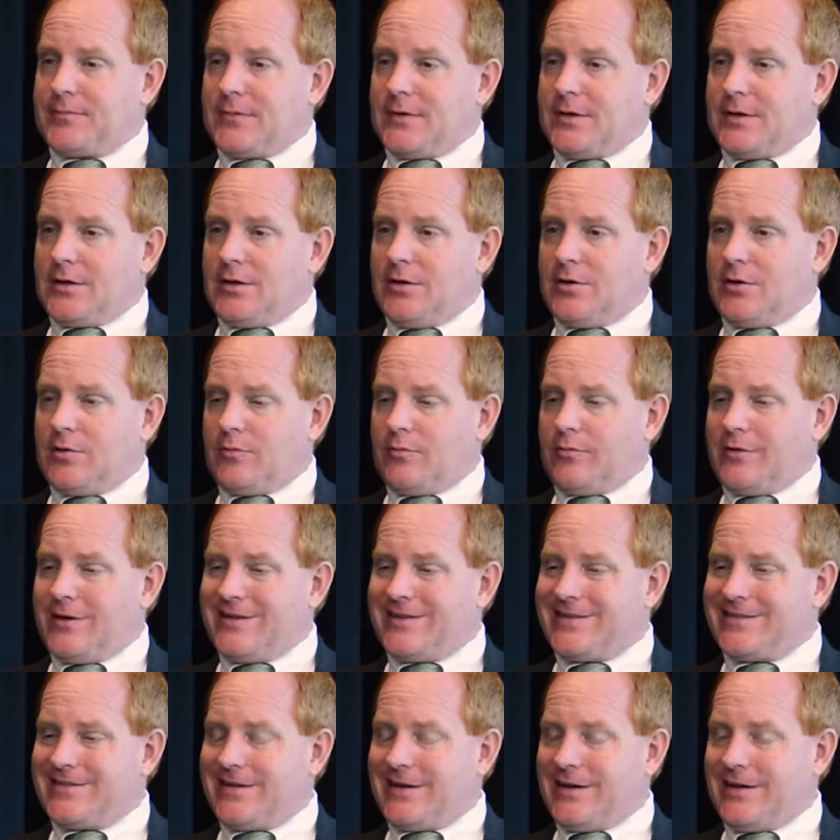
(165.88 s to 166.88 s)

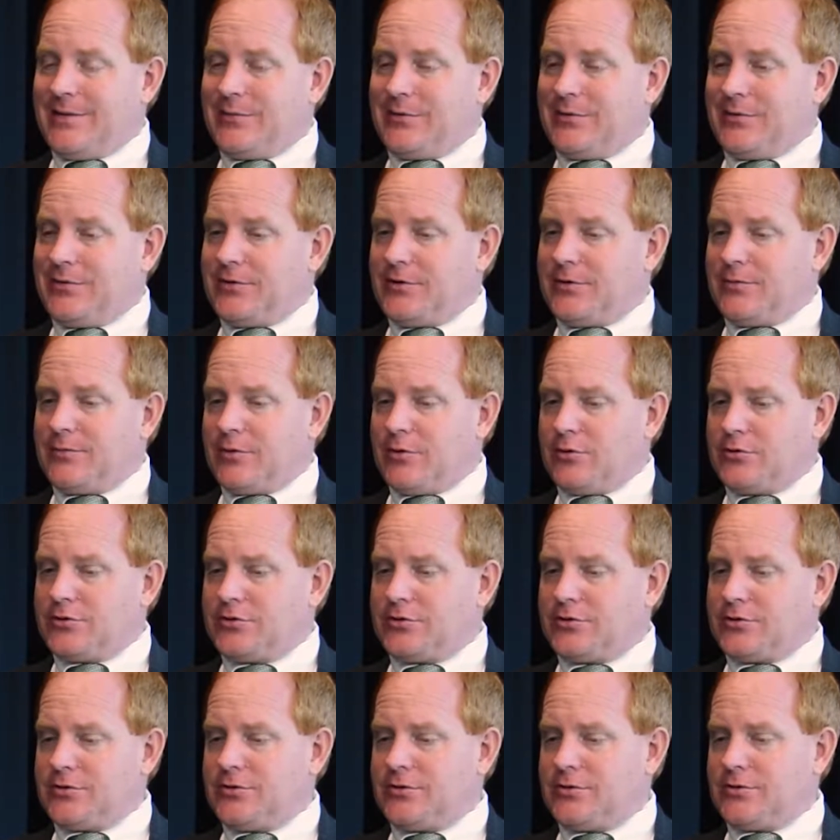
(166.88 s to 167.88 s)
Reassignment or
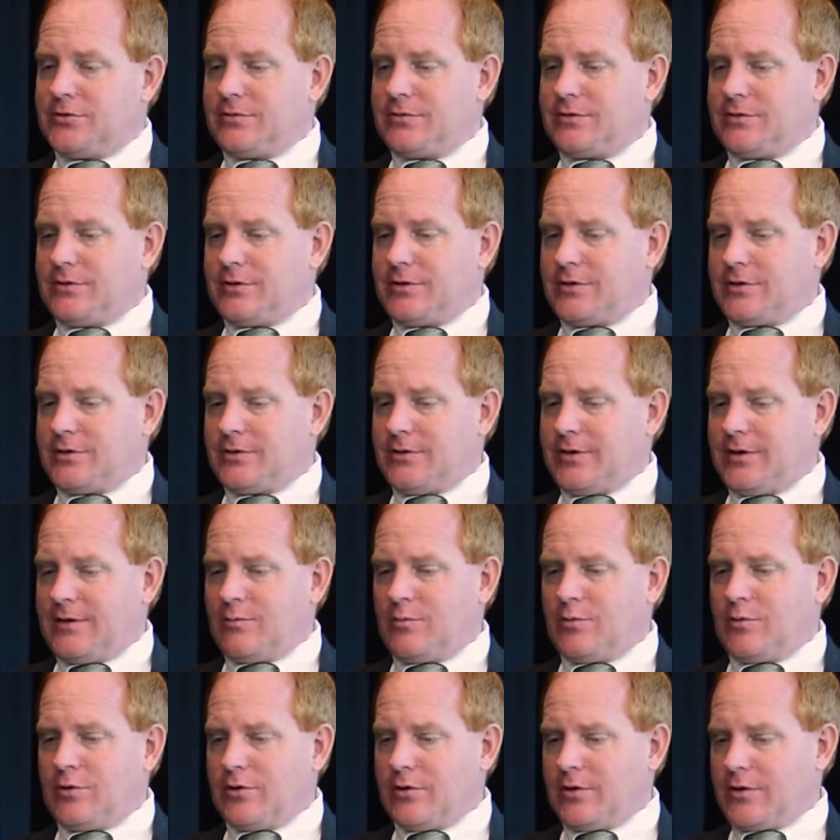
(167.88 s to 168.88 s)
demotion
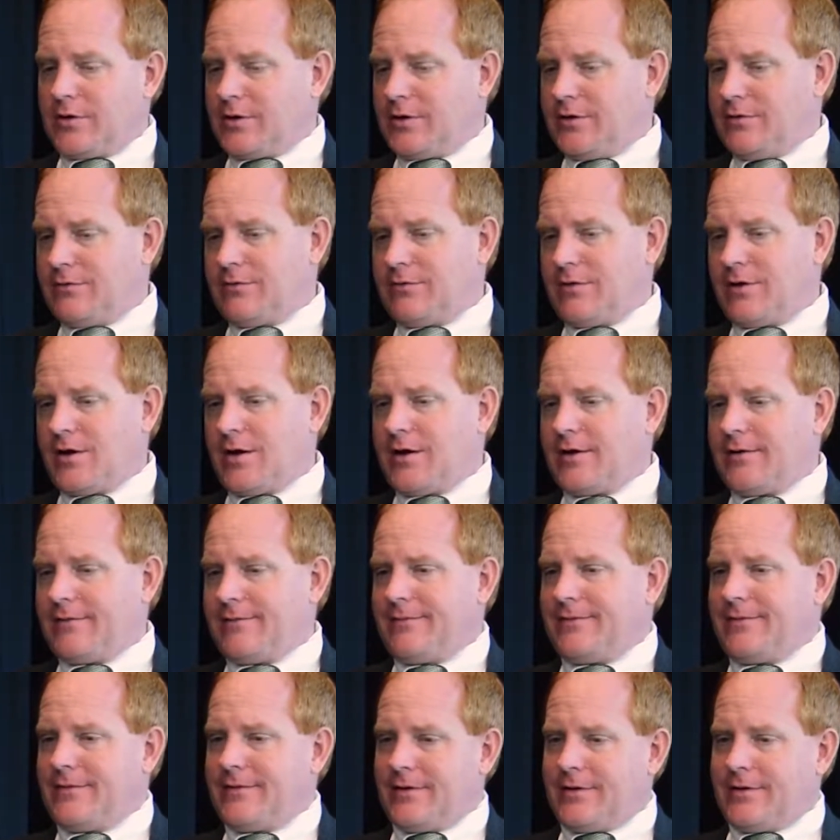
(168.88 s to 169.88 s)
at work is not
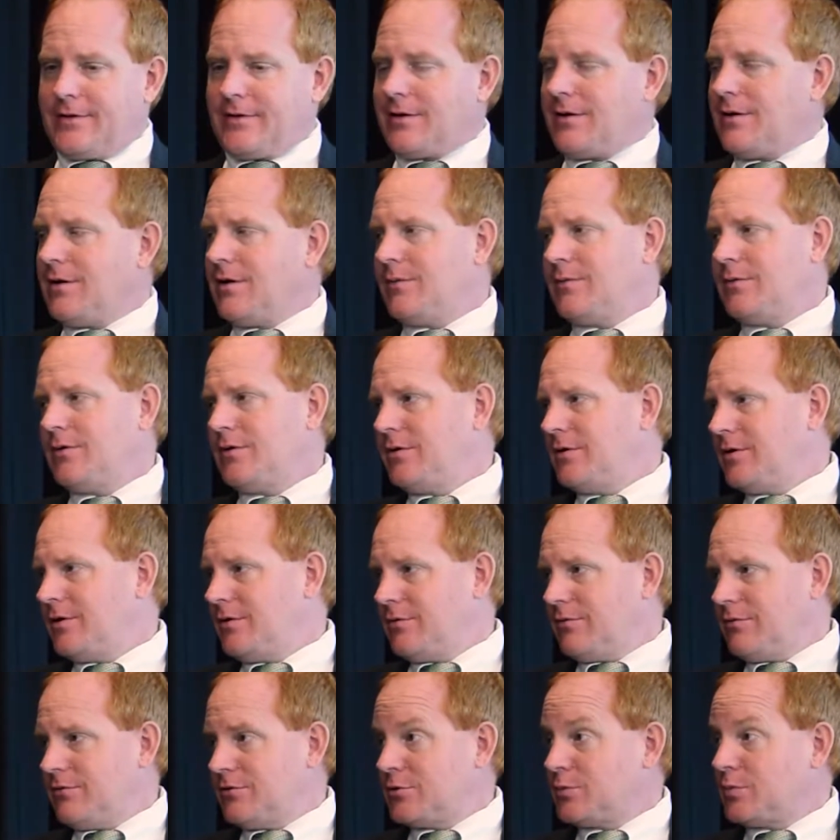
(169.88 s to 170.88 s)
uncommon, and I
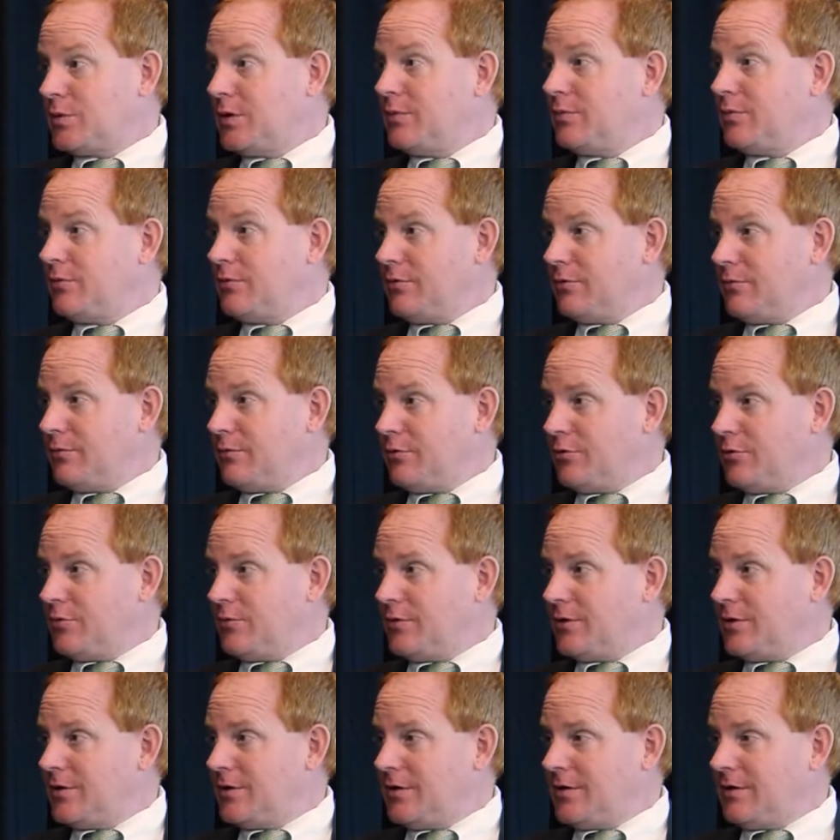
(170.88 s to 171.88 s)
know there's people in the
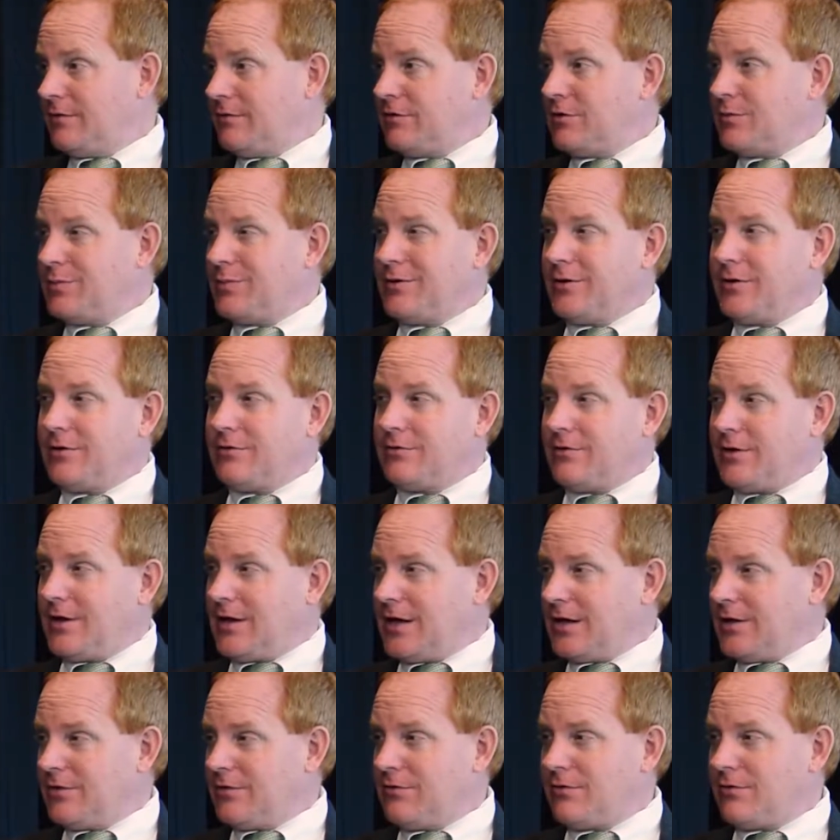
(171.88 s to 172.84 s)
room that have experienced that.